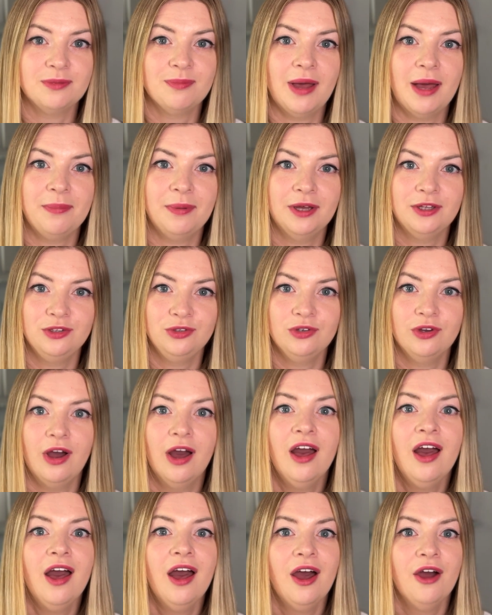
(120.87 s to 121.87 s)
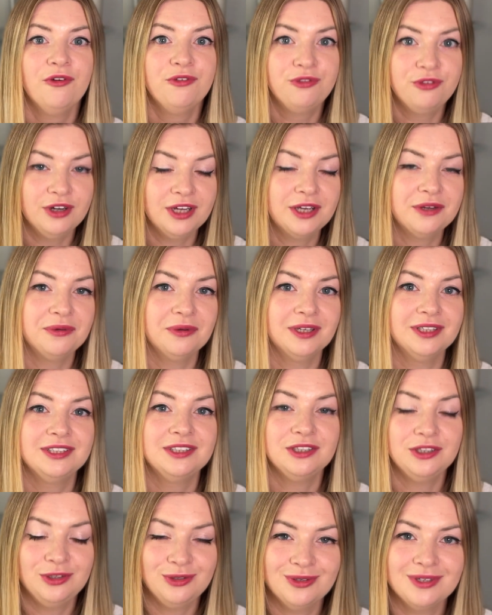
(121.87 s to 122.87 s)
map and you are
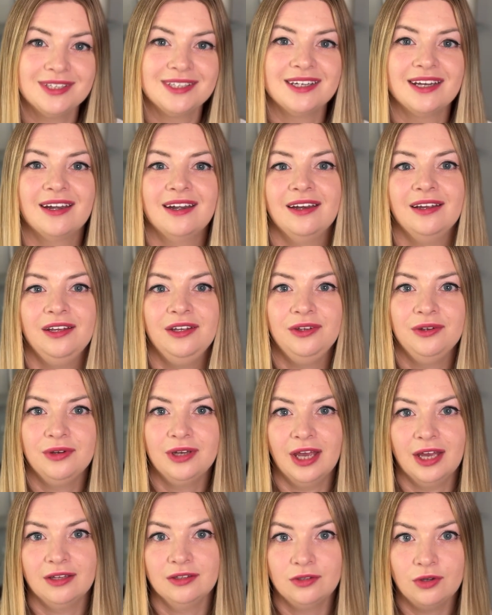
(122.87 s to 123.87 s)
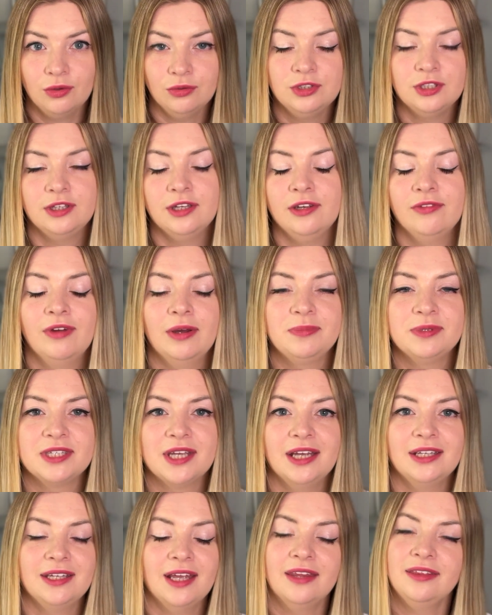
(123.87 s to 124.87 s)
frequent user, you can go to their
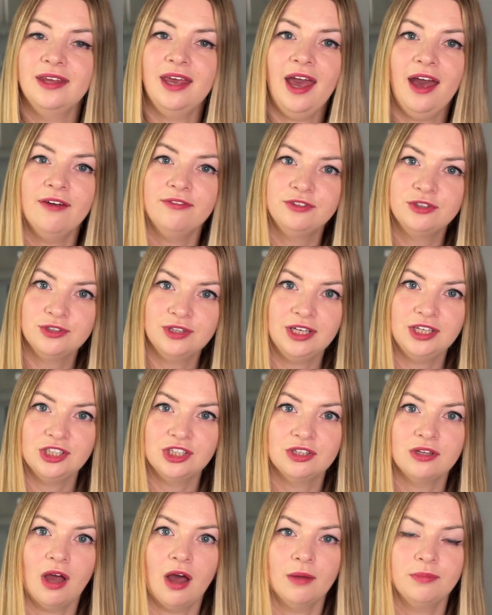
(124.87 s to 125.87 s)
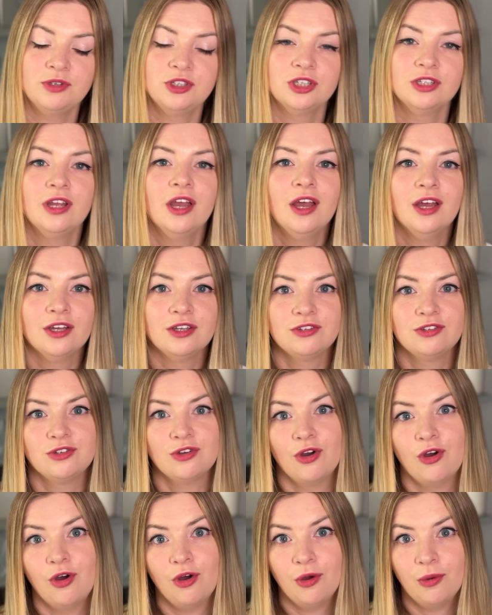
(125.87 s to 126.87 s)
website and they have donation option.
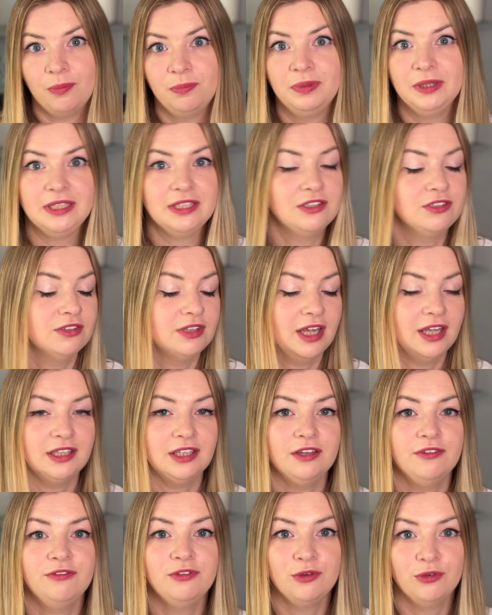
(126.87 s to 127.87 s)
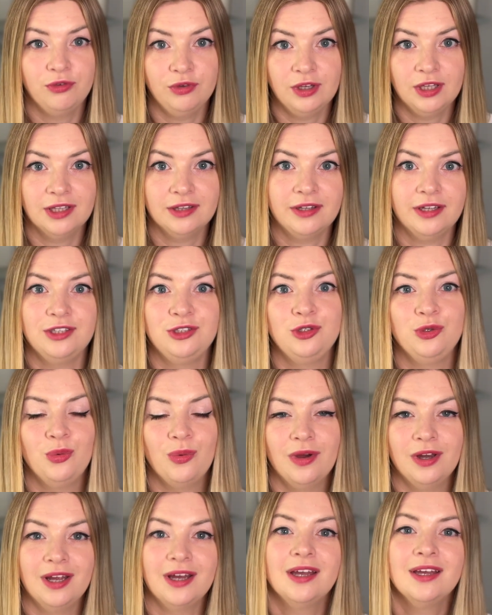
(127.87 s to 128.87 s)
So please donate if you feel that you
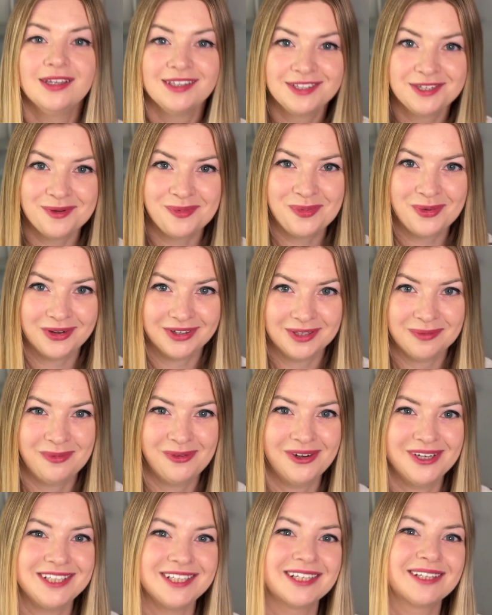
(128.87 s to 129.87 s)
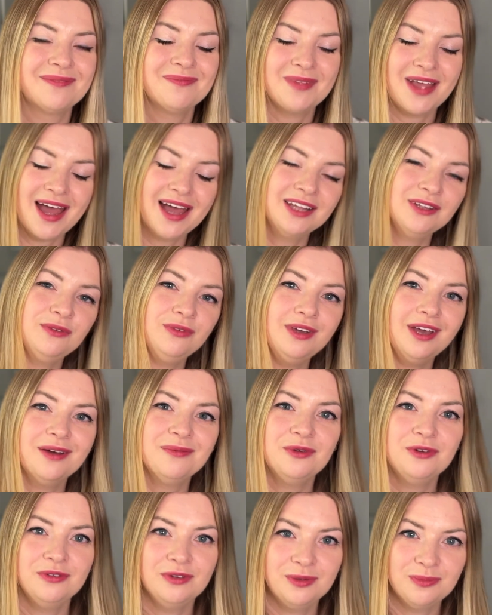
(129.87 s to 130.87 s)
want to support the project. And we are
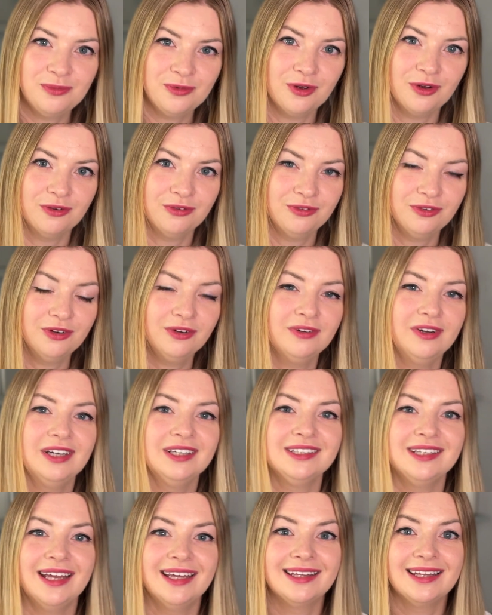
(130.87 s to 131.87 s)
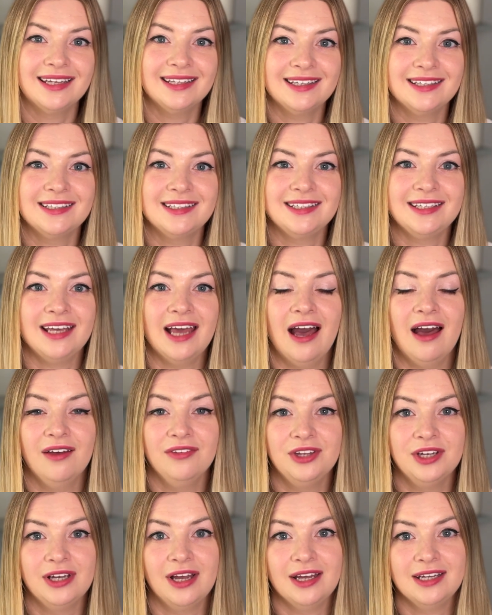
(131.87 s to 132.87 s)
moving more forward, and let us see how
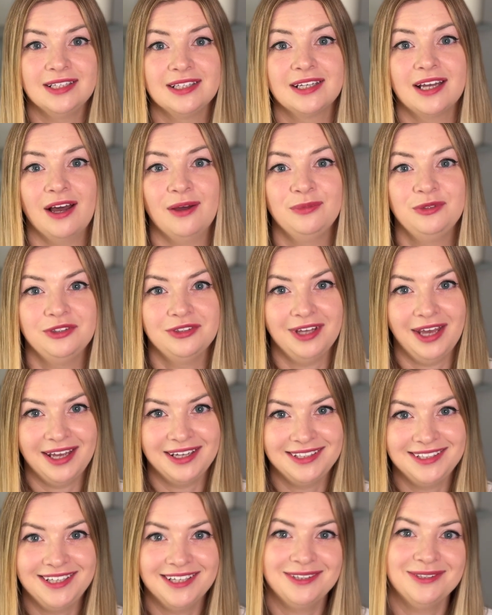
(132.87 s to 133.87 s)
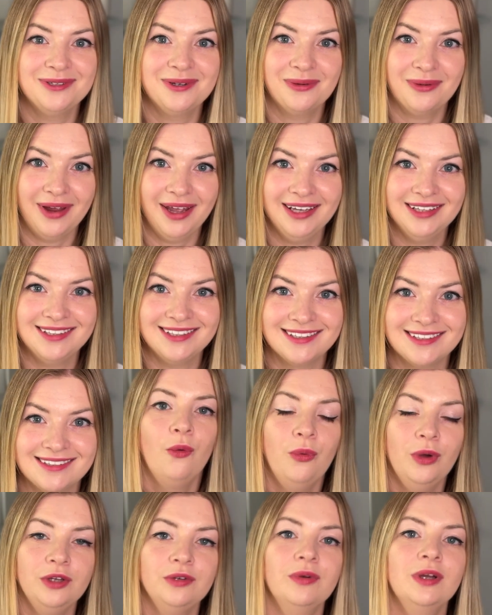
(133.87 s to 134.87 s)
the guys come to the idea to create it.
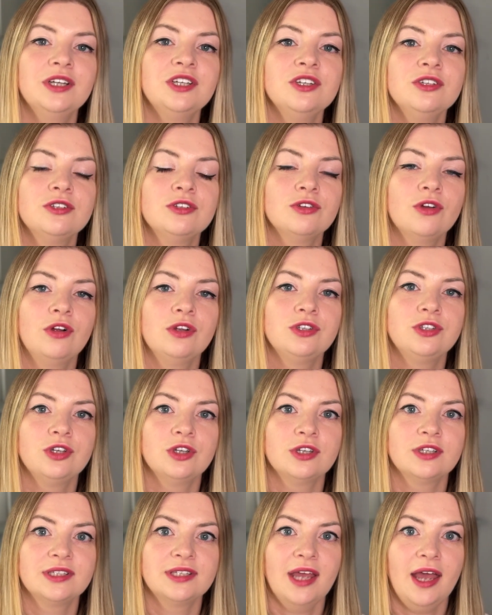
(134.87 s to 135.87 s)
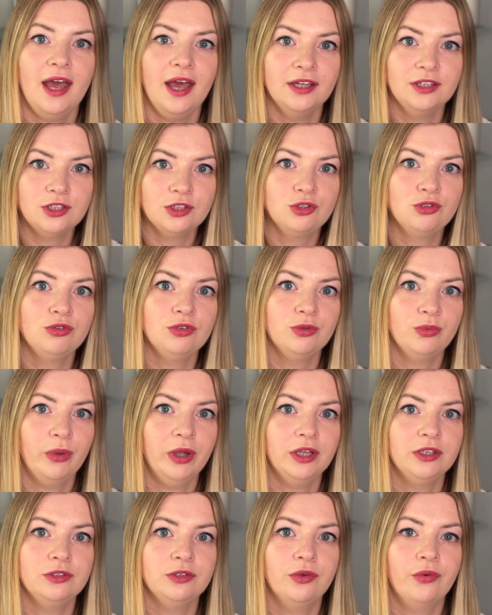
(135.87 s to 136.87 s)
When Russian soldiers had to
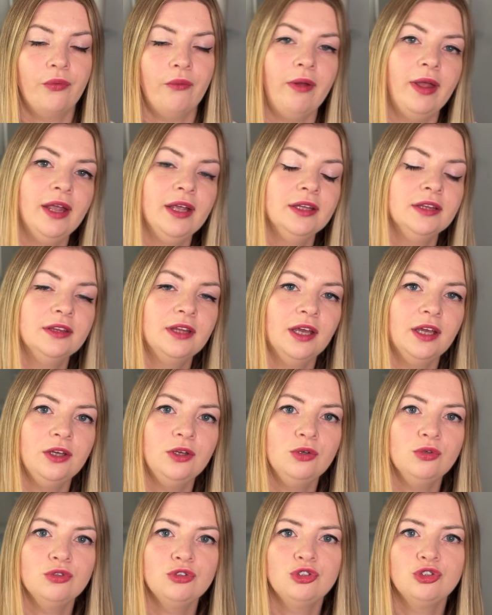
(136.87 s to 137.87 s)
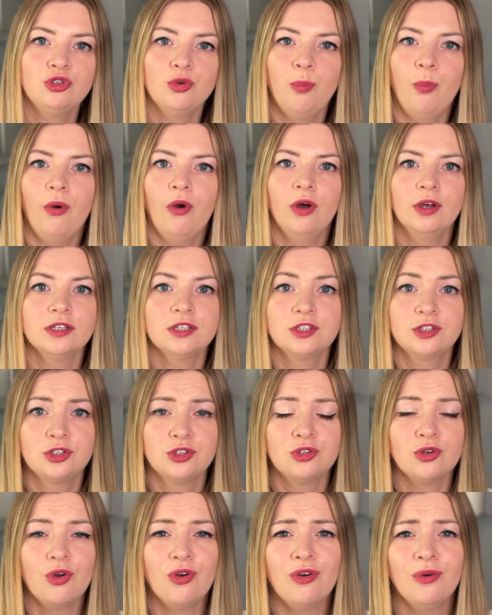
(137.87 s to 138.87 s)
invade Ukraine, they used to
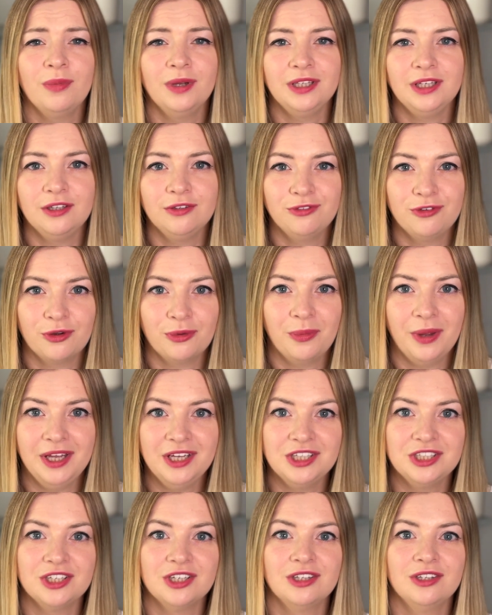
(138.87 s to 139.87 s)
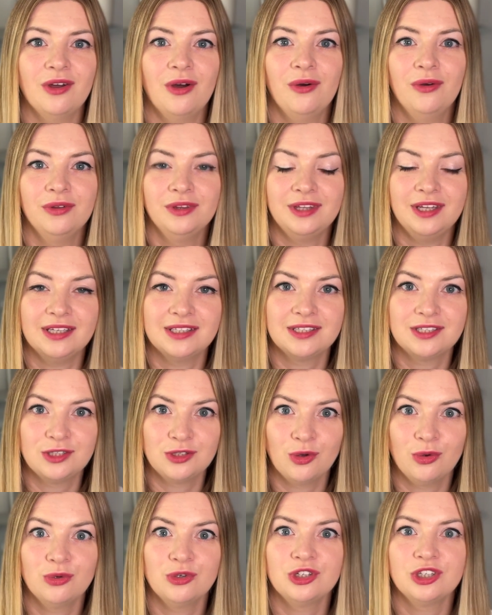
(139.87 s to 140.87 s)
post so many information on the
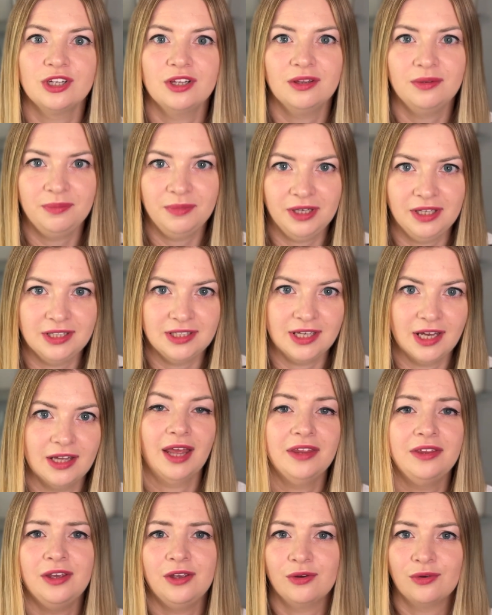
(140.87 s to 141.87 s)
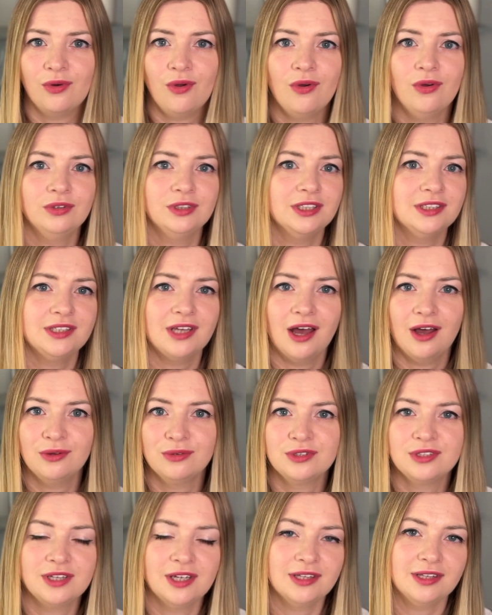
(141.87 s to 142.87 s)
social media. They wrote the
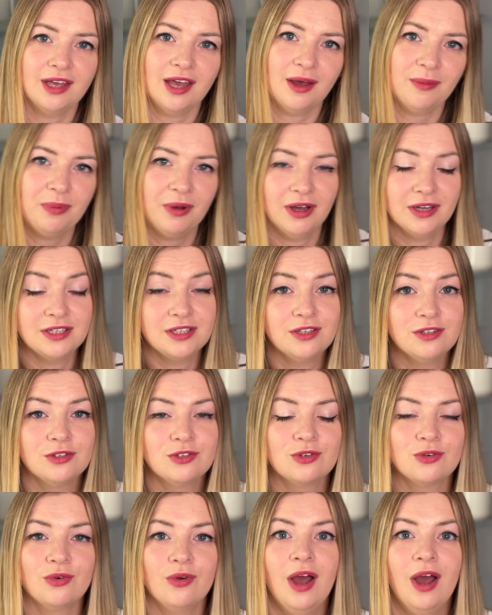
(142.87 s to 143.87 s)
towns that they are passing through,